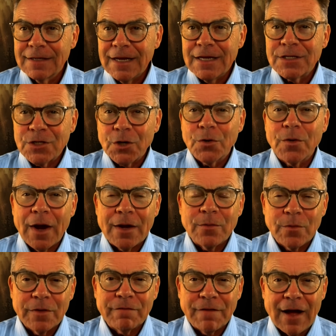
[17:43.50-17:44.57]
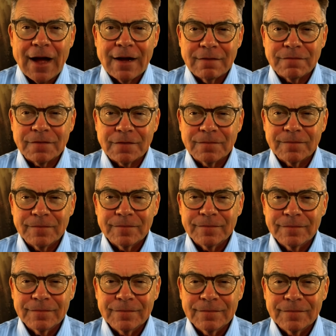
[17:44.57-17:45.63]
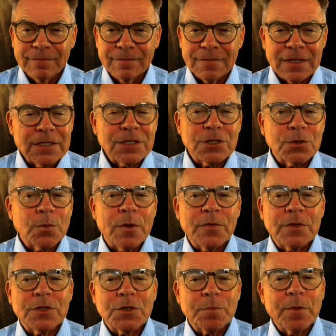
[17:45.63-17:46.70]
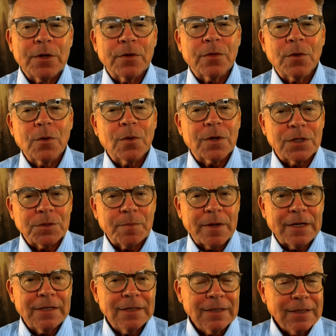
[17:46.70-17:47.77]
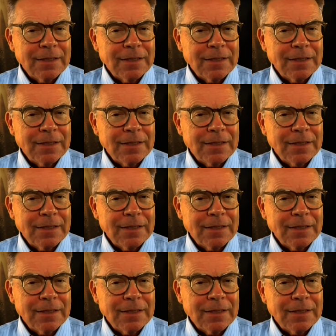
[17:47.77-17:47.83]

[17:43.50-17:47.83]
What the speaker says: is a great revival. This is what the Spirit of the Lord has been